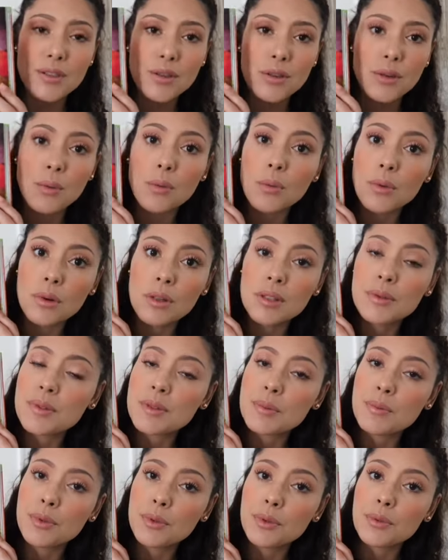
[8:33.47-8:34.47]
So the world was
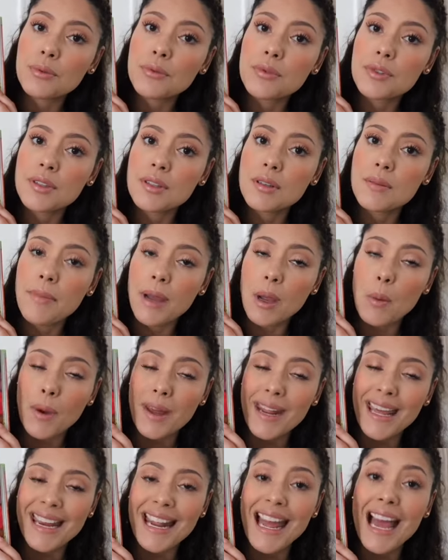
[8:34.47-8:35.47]
bruised by what
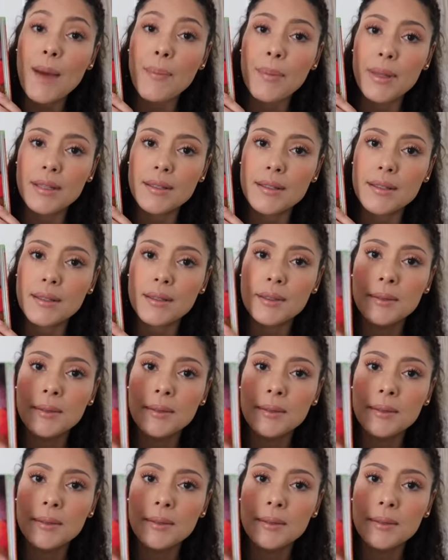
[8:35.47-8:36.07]
had happened.